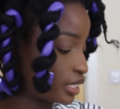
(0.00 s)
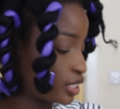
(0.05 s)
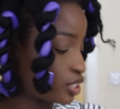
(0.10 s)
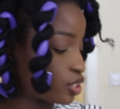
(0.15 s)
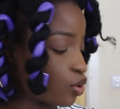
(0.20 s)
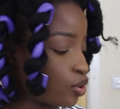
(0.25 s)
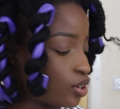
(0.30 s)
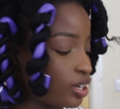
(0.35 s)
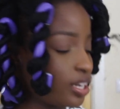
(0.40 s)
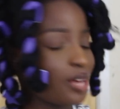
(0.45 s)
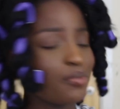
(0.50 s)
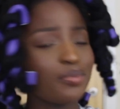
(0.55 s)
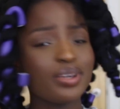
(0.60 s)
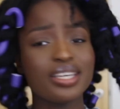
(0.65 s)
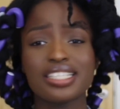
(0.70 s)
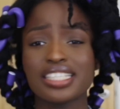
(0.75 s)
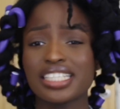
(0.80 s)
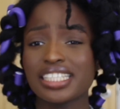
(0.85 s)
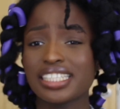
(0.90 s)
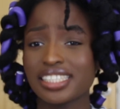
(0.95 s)
So let
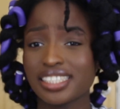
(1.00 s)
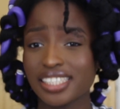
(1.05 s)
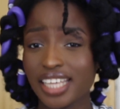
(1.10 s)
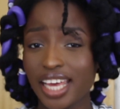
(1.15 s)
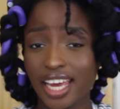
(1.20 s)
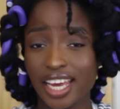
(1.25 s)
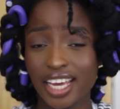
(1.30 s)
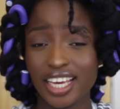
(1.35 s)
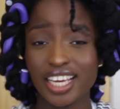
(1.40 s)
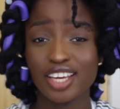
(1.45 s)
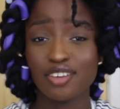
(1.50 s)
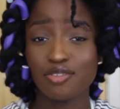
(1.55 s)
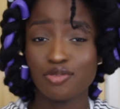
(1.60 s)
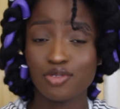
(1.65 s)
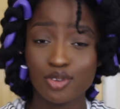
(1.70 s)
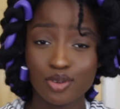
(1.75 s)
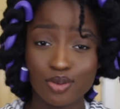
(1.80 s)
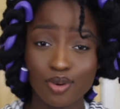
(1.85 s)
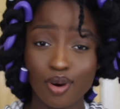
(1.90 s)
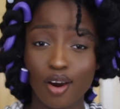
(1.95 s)
me just say,
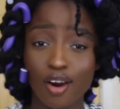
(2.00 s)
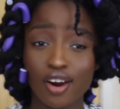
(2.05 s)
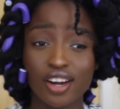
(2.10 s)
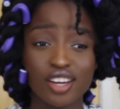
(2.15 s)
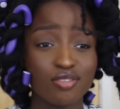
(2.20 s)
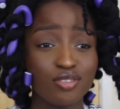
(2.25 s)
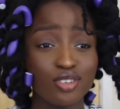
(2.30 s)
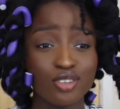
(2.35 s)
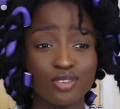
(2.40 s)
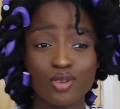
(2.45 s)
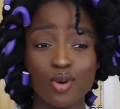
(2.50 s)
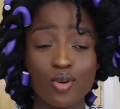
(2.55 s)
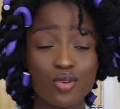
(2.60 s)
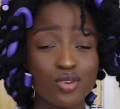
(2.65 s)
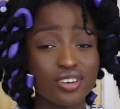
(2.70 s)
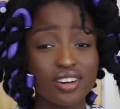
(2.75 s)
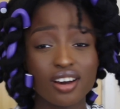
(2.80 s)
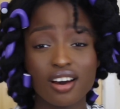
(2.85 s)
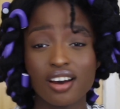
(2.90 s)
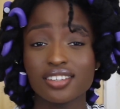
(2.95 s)
if you know
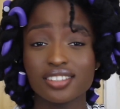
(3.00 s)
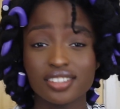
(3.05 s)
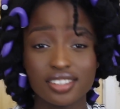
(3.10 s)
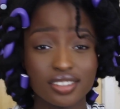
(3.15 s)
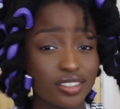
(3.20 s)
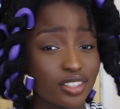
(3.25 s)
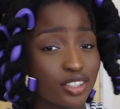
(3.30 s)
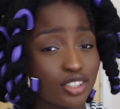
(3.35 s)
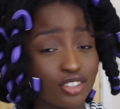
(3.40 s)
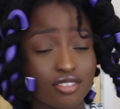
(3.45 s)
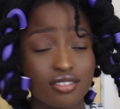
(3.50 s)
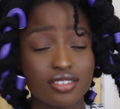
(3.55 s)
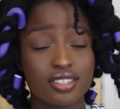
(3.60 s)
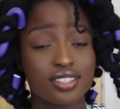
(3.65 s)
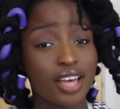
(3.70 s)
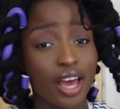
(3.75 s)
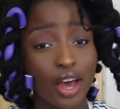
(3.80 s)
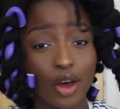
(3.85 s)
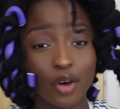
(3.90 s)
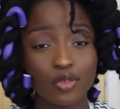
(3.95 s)
you can't do this
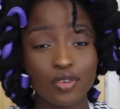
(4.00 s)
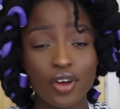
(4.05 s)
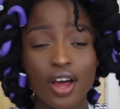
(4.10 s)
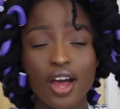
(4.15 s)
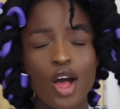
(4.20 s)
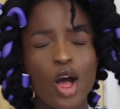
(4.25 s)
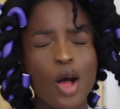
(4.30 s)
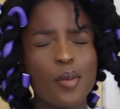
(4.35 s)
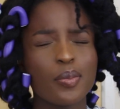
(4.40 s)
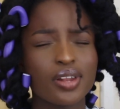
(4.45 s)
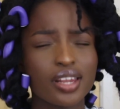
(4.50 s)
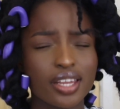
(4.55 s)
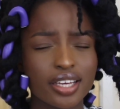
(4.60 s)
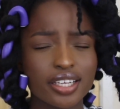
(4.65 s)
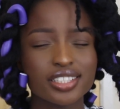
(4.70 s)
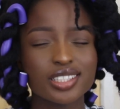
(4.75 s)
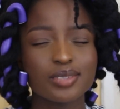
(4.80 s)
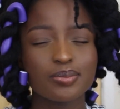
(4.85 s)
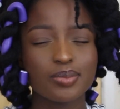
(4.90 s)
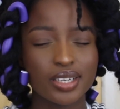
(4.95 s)
yourself,
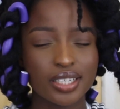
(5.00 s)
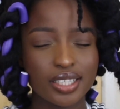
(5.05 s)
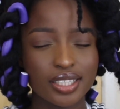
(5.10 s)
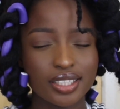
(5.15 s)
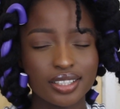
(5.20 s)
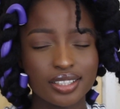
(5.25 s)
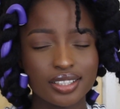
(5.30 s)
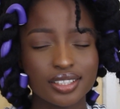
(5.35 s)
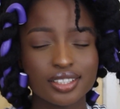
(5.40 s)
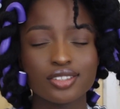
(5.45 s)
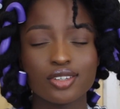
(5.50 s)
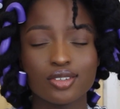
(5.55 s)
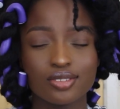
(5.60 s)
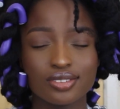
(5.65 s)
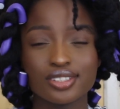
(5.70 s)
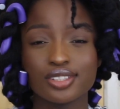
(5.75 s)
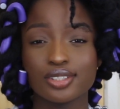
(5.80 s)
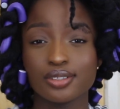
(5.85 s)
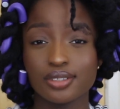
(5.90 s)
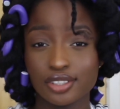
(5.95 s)
please
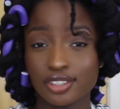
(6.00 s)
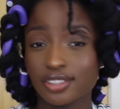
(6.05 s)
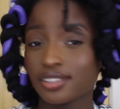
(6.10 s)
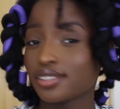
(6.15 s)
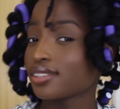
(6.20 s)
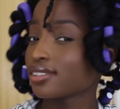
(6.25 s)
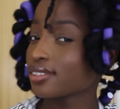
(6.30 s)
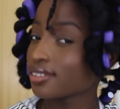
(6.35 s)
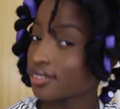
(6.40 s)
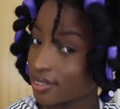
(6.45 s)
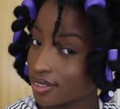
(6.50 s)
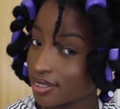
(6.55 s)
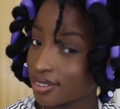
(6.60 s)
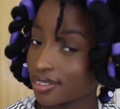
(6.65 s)
don't do it.